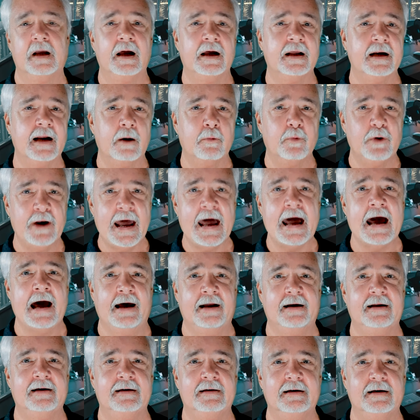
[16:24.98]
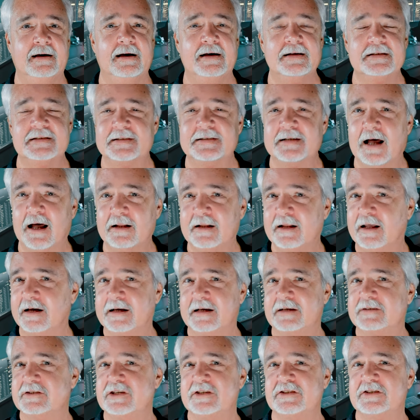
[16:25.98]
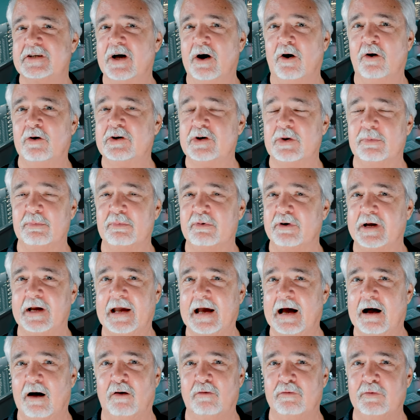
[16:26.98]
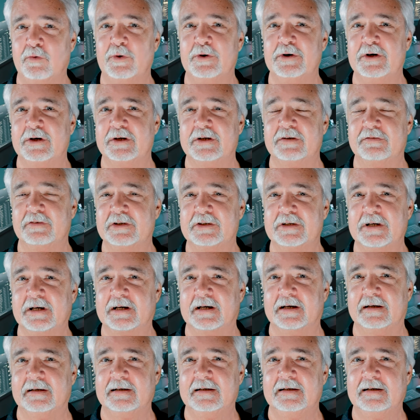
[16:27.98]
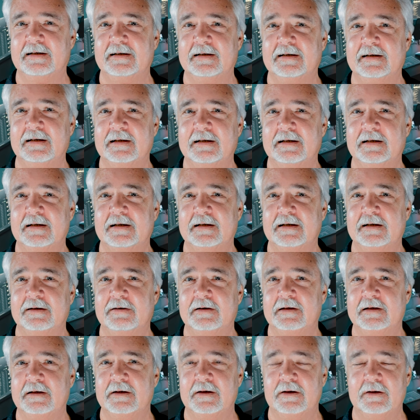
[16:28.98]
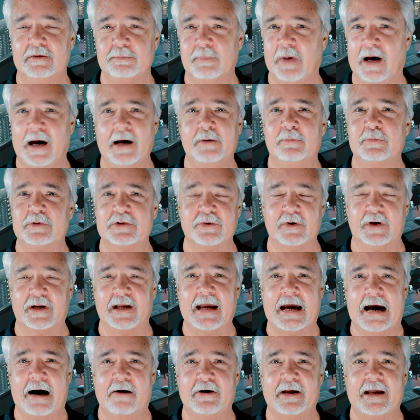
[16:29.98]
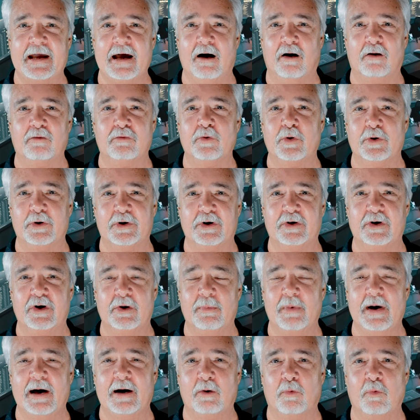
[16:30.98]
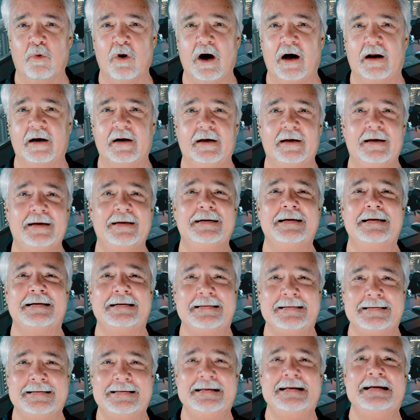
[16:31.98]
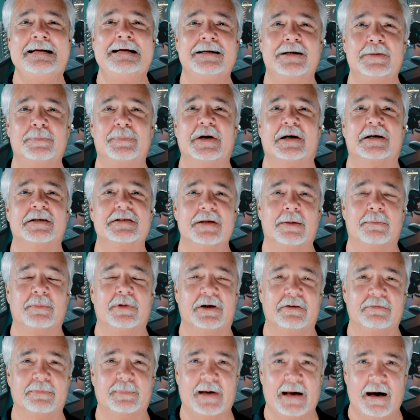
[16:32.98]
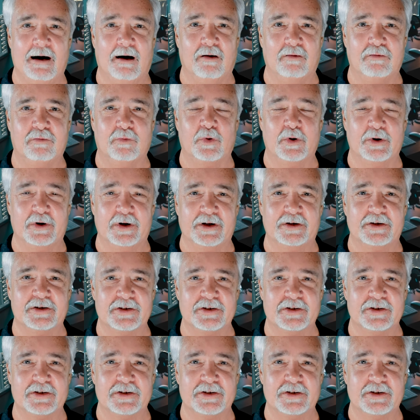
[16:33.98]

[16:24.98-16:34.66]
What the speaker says: And I would add, it's not like she's going to bring California to the ticket. Biden was going to carry California no matter what. He didn't need to pick somebody from California